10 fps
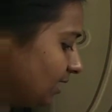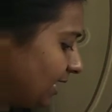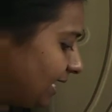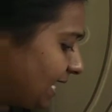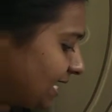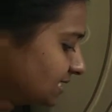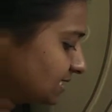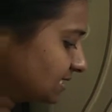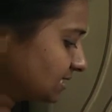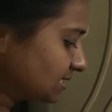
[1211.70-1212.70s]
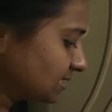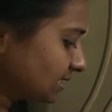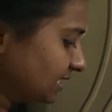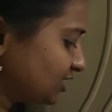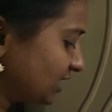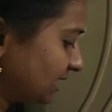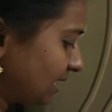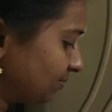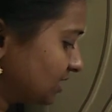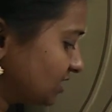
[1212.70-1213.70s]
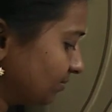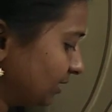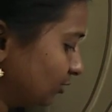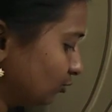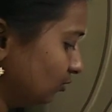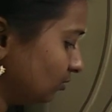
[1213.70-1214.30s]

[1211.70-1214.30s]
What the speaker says: and as it is reaching lambda g by 2,